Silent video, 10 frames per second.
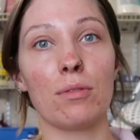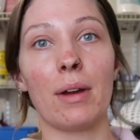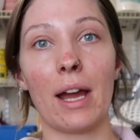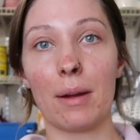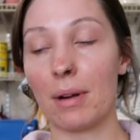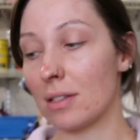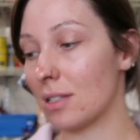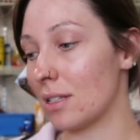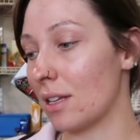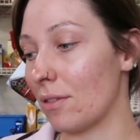do my eyebrows
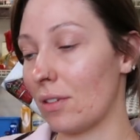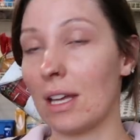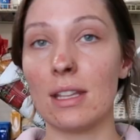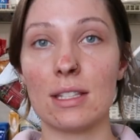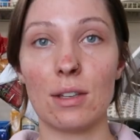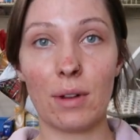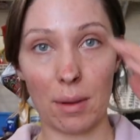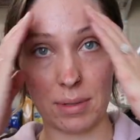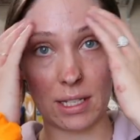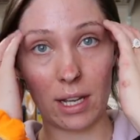and stuff and then see what
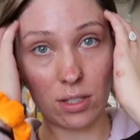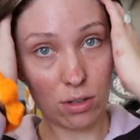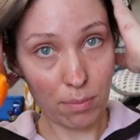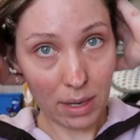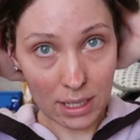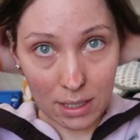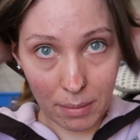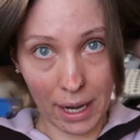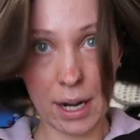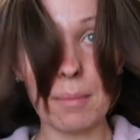happens. I also pinned
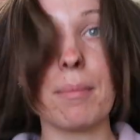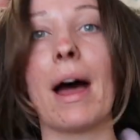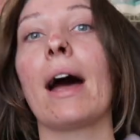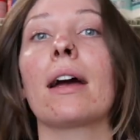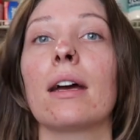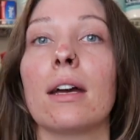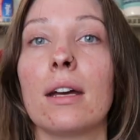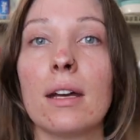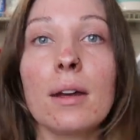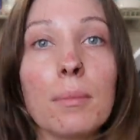my hair back
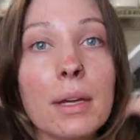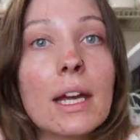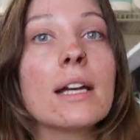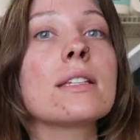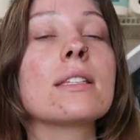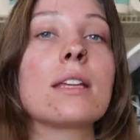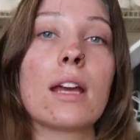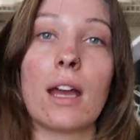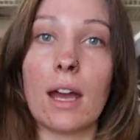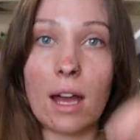because
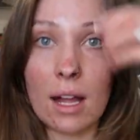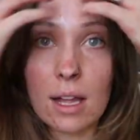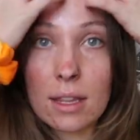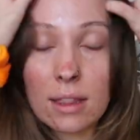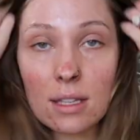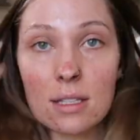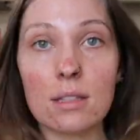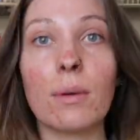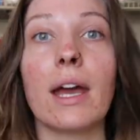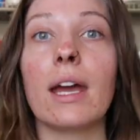
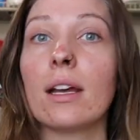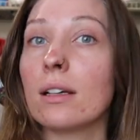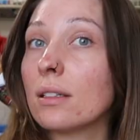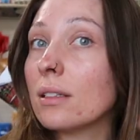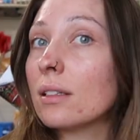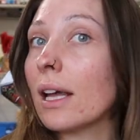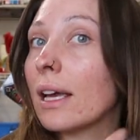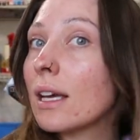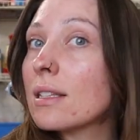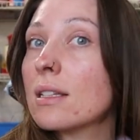this way,
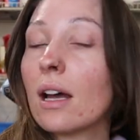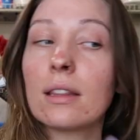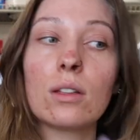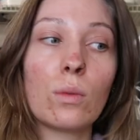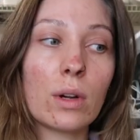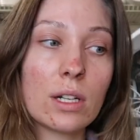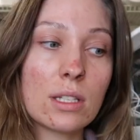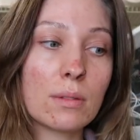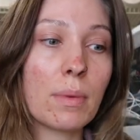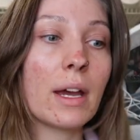like, it's not the
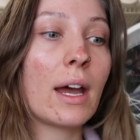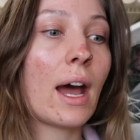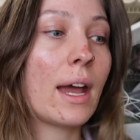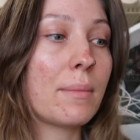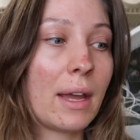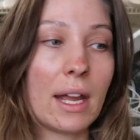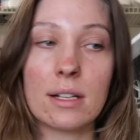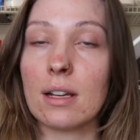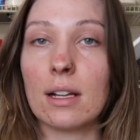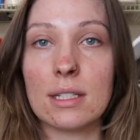worst, but my hair
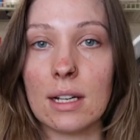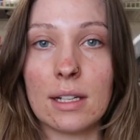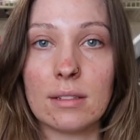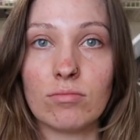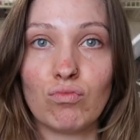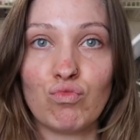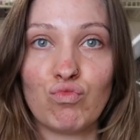is not done.